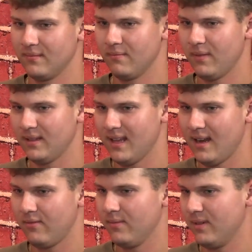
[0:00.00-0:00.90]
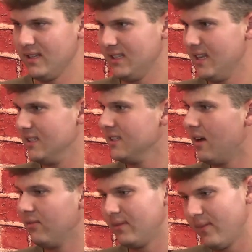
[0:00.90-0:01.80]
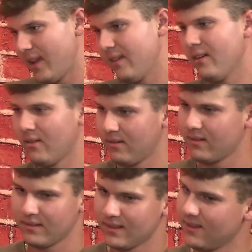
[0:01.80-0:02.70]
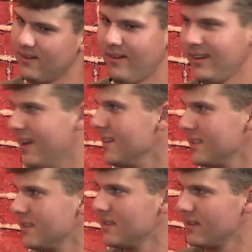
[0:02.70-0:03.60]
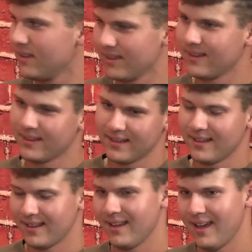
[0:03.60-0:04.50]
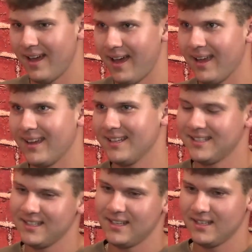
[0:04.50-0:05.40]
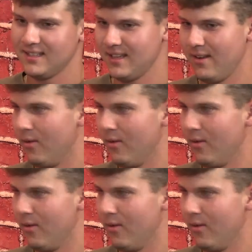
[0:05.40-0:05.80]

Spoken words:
But then everybody says stuff and I'm like, oh, I guess it isn't.